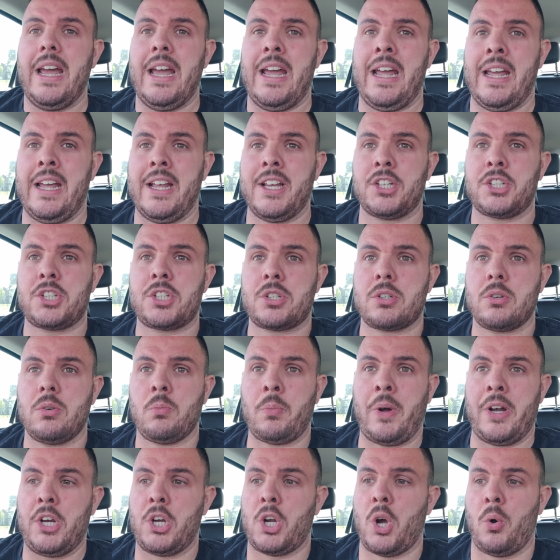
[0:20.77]
is
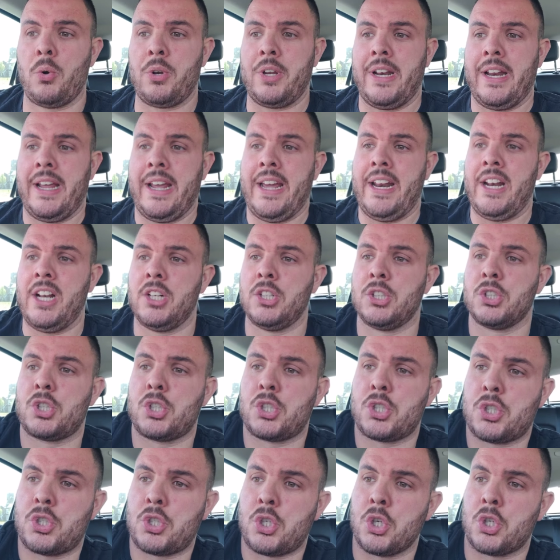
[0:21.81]
when you go on your earnings,
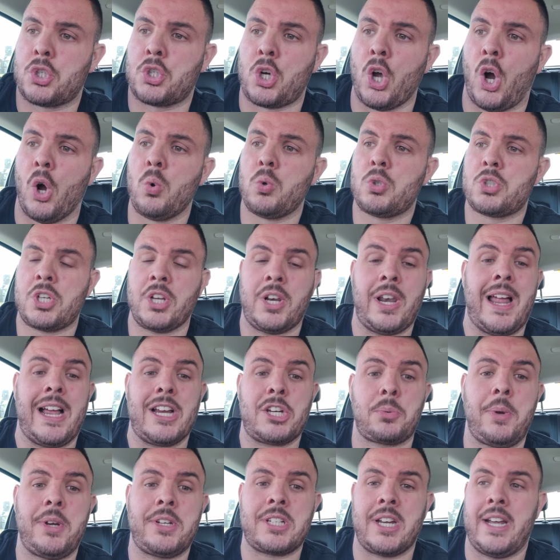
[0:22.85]
just go to
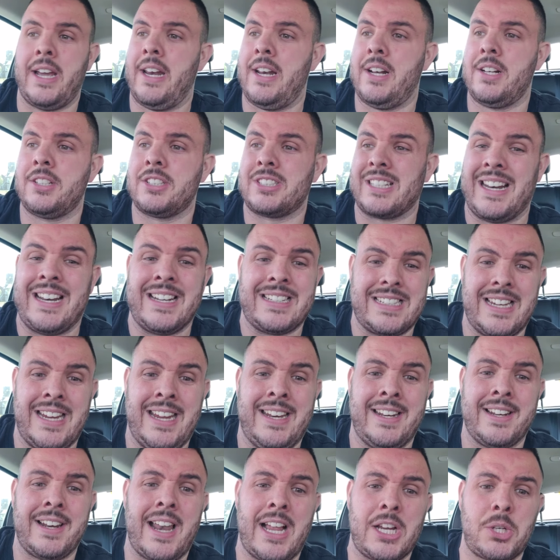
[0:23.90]
last week's earnings and it's
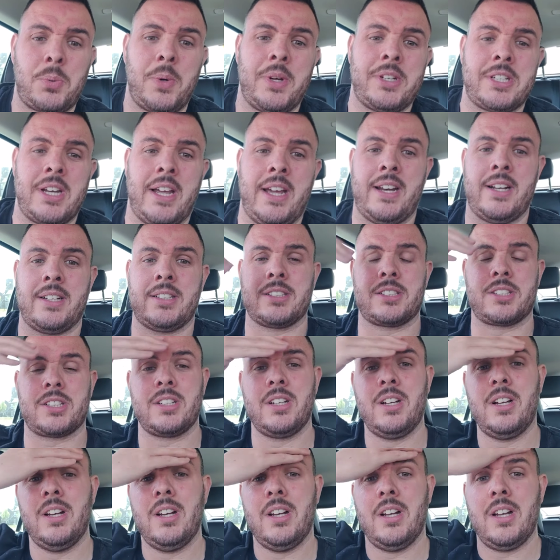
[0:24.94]
in last week's
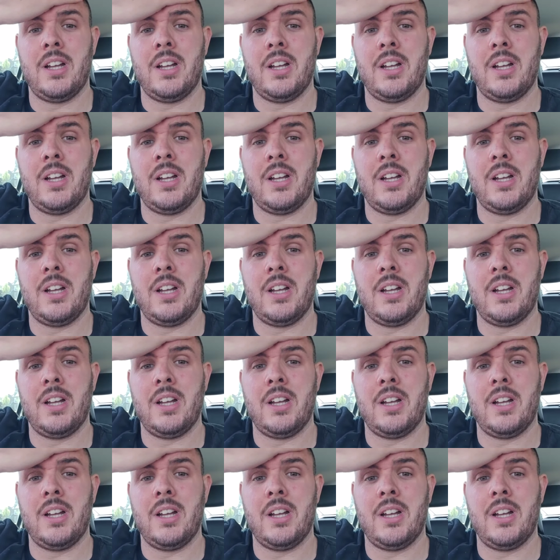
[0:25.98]
earnings